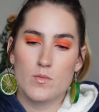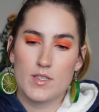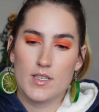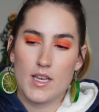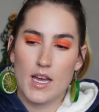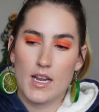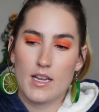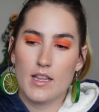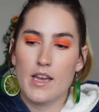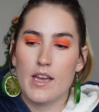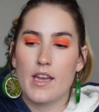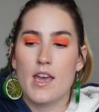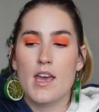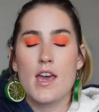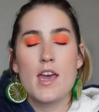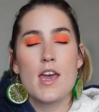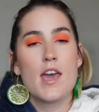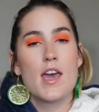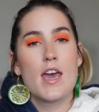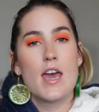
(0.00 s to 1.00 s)
was kind of like,
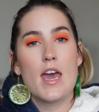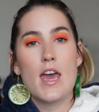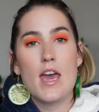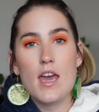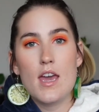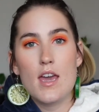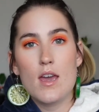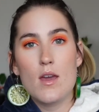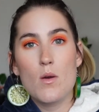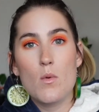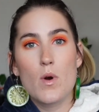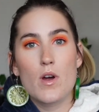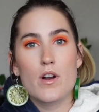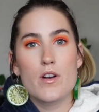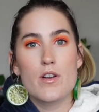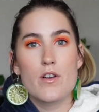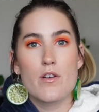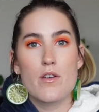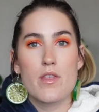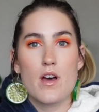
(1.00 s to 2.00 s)
hey, what
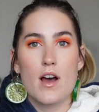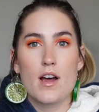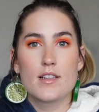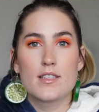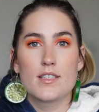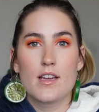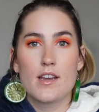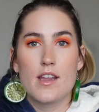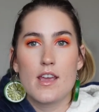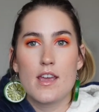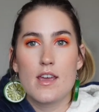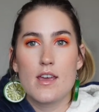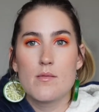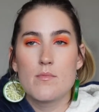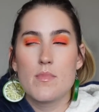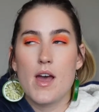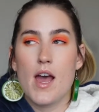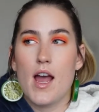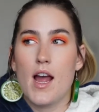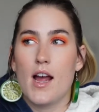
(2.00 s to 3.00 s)
are your thoughts on
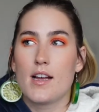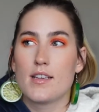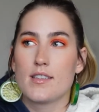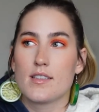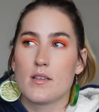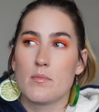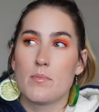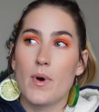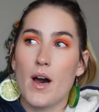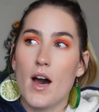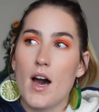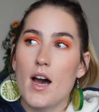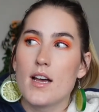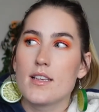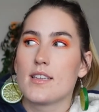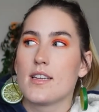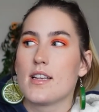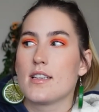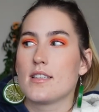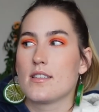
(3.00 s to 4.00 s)
him as a
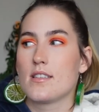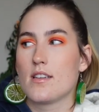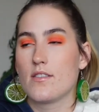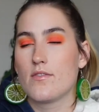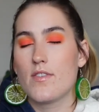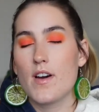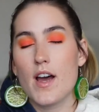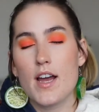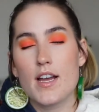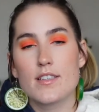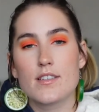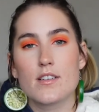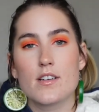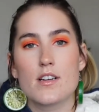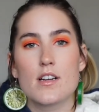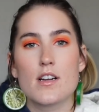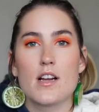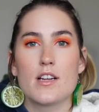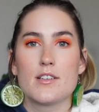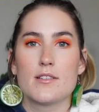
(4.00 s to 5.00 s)
boss and as an
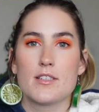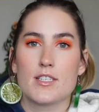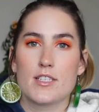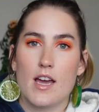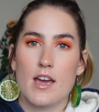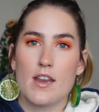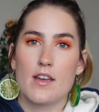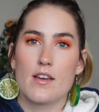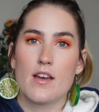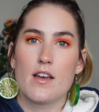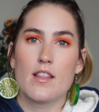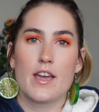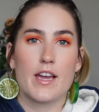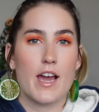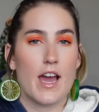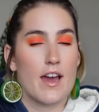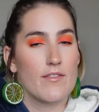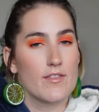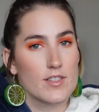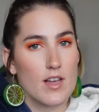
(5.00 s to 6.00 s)
advisor? I just kind of like,
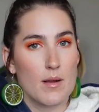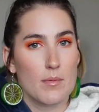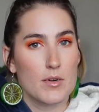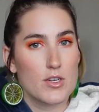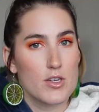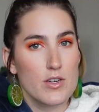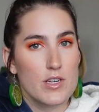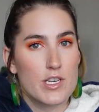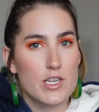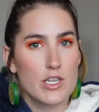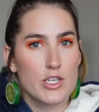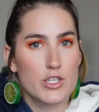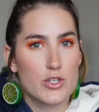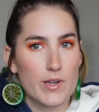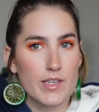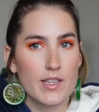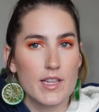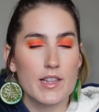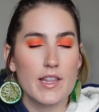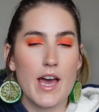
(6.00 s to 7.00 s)
I have this opportunity to
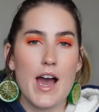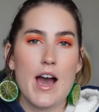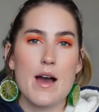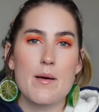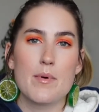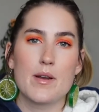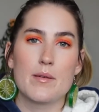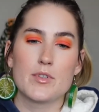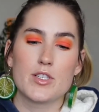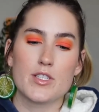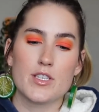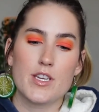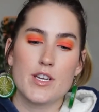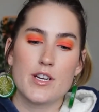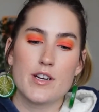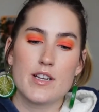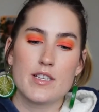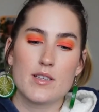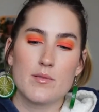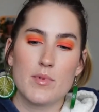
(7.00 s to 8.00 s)
join the lab and I'm just
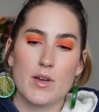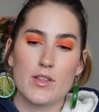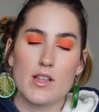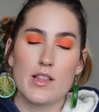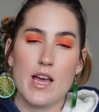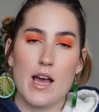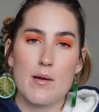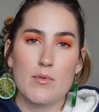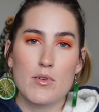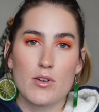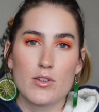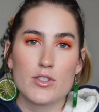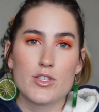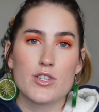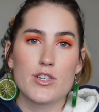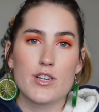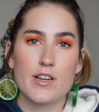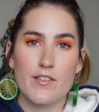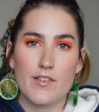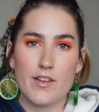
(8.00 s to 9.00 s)
curious about the lab
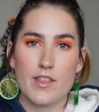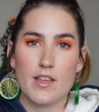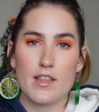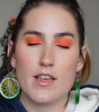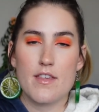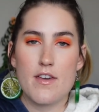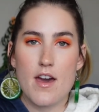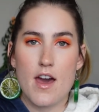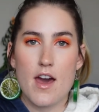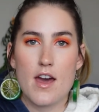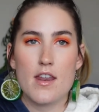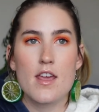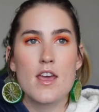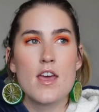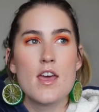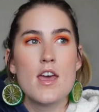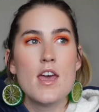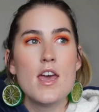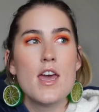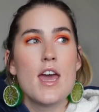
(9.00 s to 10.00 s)
culture and everything like that.
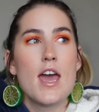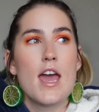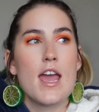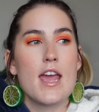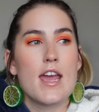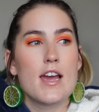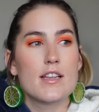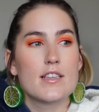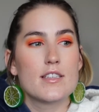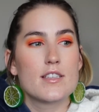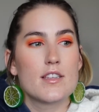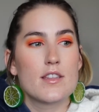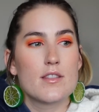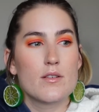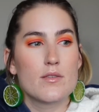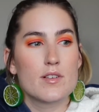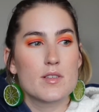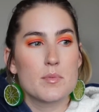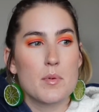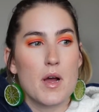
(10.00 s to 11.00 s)
And
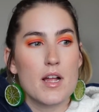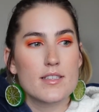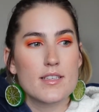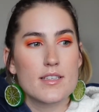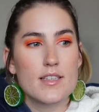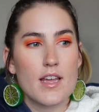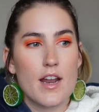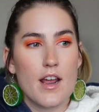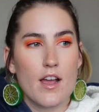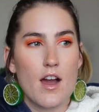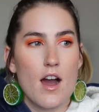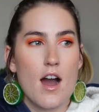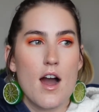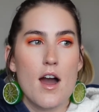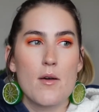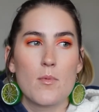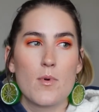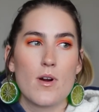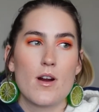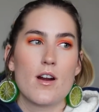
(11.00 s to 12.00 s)
the responses that I
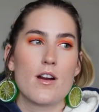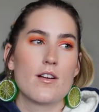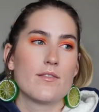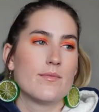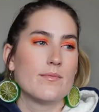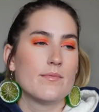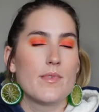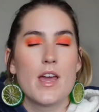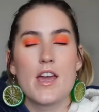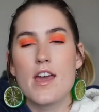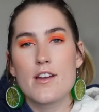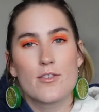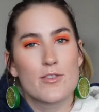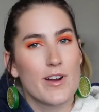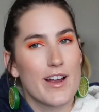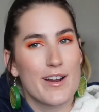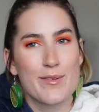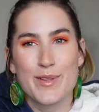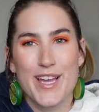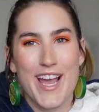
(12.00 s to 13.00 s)
got were
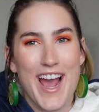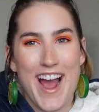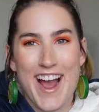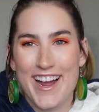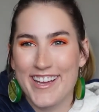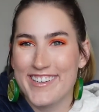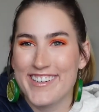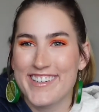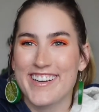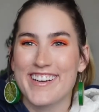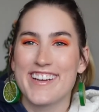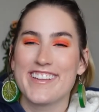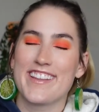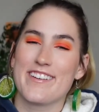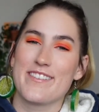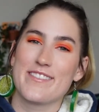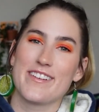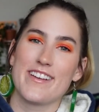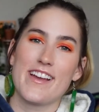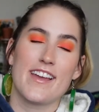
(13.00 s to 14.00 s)
incredibly accurate.
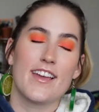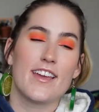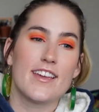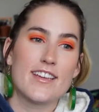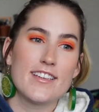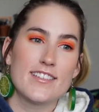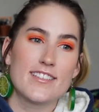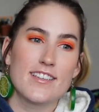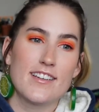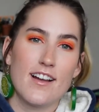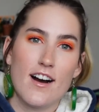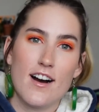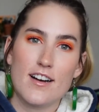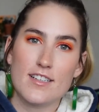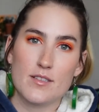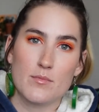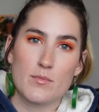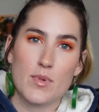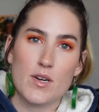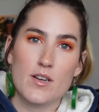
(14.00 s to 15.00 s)
They were like, he's an
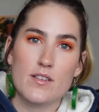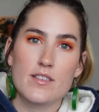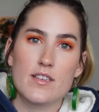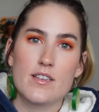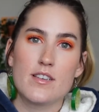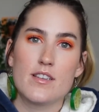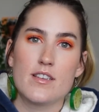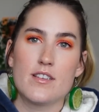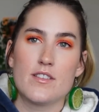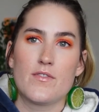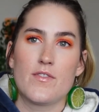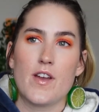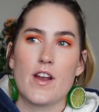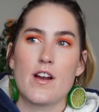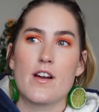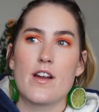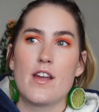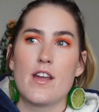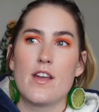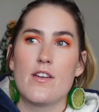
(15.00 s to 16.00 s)
awesome person. He's
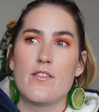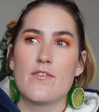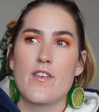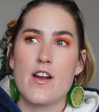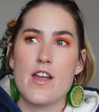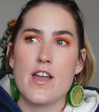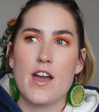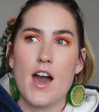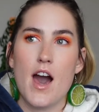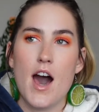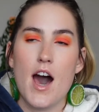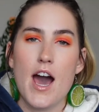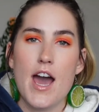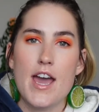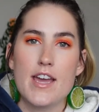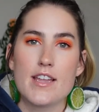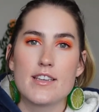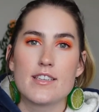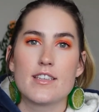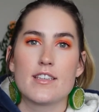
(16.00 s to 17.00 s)
very, very
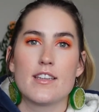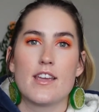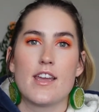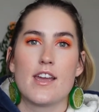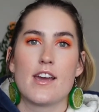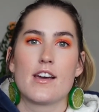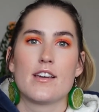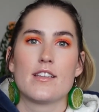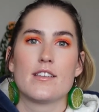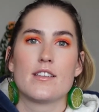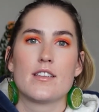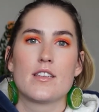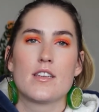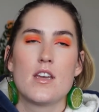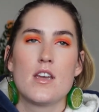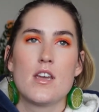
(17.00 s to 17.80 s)
kind and